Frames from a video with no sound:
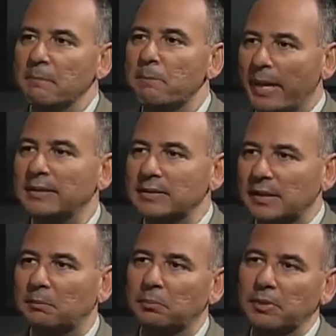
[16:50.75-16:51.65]
pent
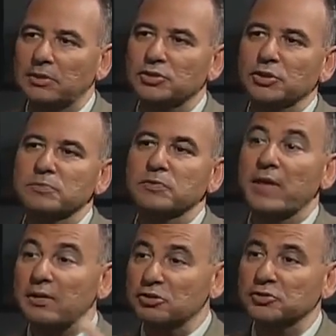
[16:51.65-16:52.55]
up in terms of
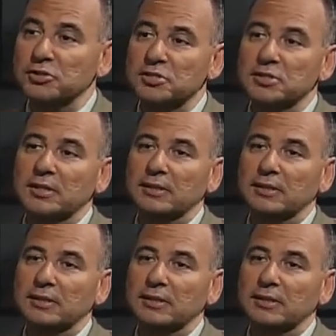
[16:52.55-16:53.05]
interest